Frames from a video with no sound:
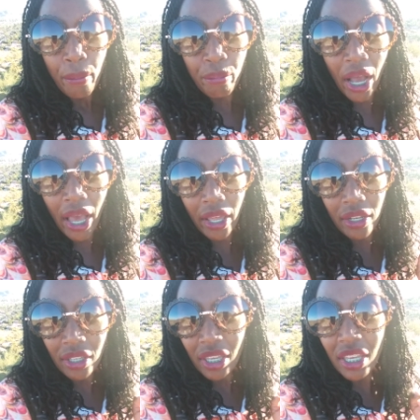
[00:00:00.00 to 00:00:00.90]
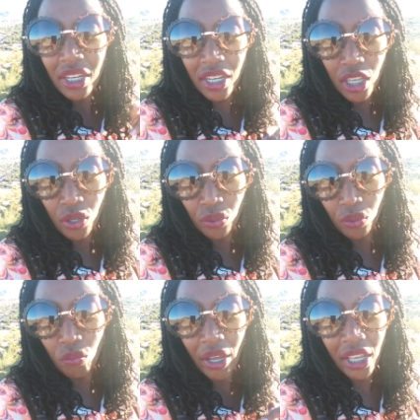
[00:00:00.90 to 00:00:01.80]
But he
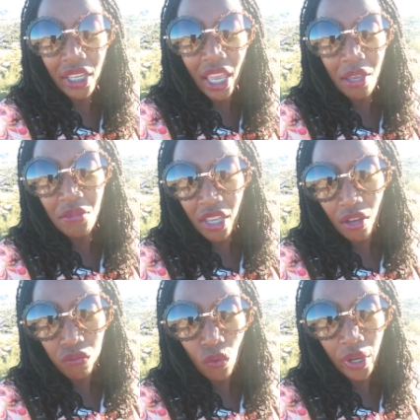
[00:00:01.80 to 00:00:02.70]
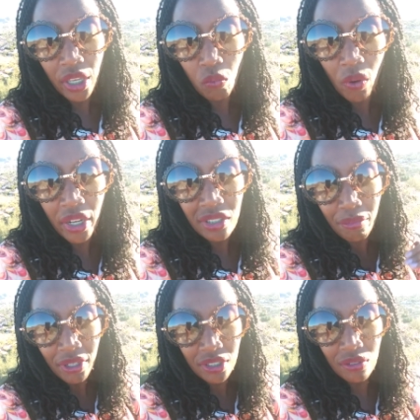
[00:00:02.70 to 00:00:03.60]
knew what he came here for. He wanted to
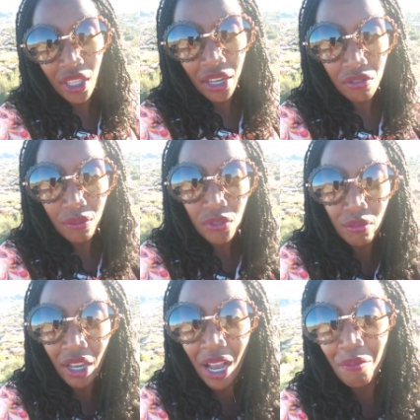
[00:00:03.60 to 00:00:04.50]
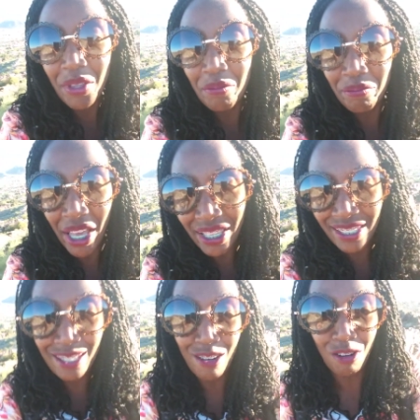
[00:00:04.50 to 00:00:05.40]
pursue that dream to become the
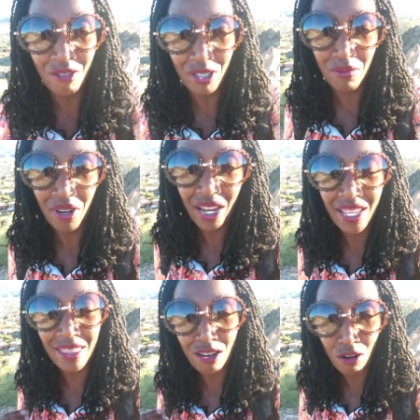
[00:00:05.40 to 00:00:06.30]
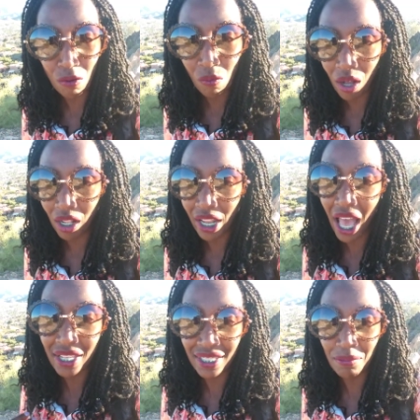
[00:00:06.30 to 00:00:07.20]
best dog whisperer in the whole world,
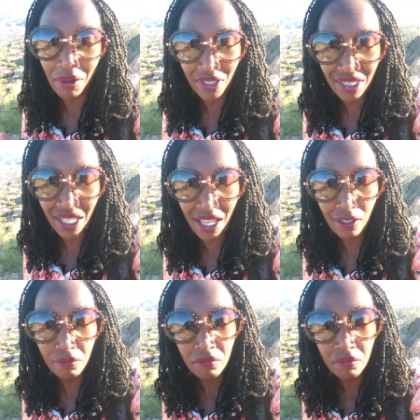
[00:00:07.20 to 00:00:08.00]
as he puts it.